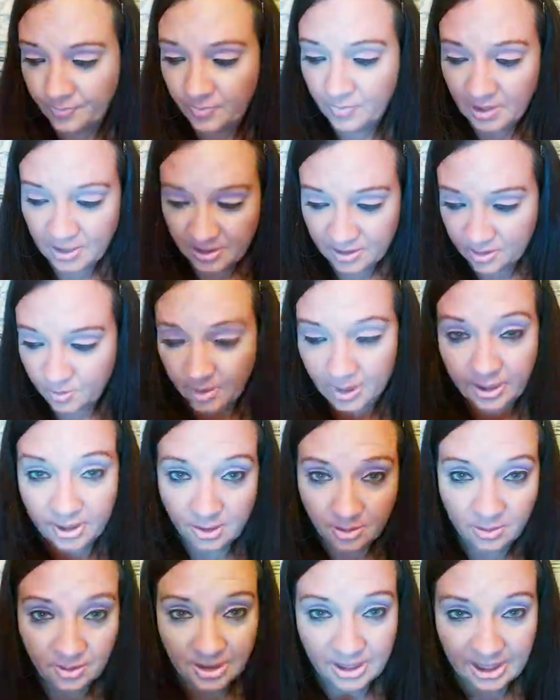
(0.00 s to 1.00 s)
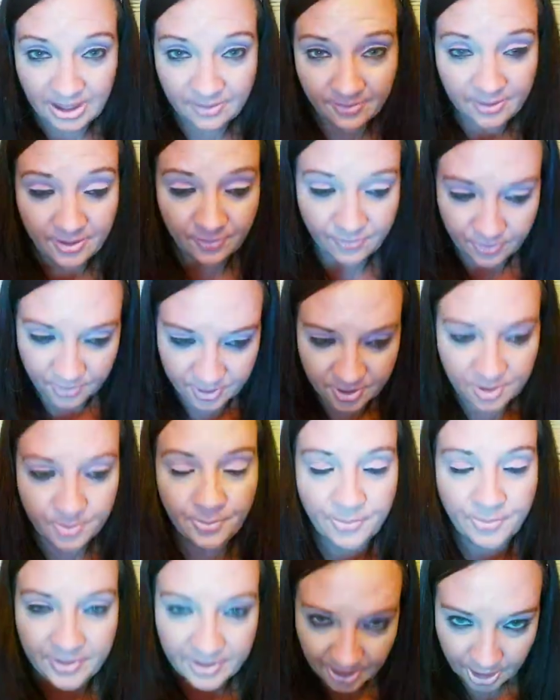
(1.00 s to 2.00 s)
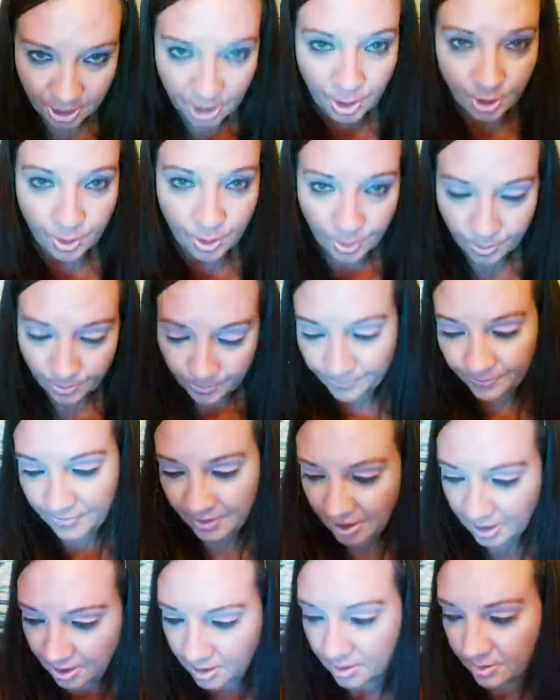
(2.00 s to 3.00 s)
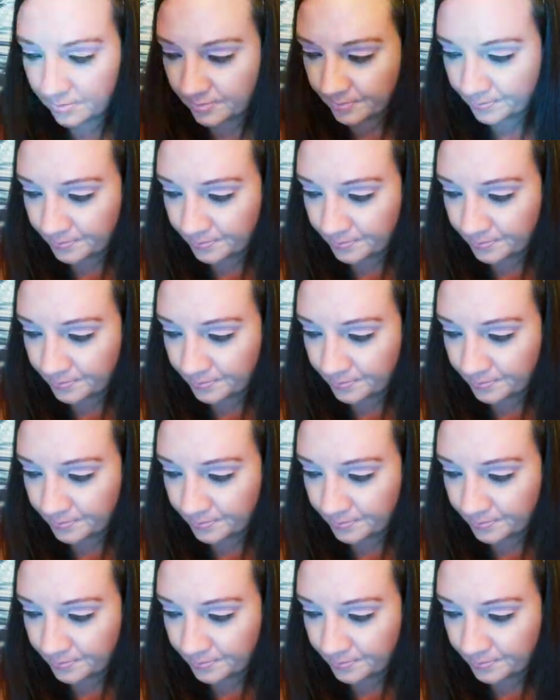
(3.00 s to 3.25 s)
And that's why you're leaving for something new. Yeah.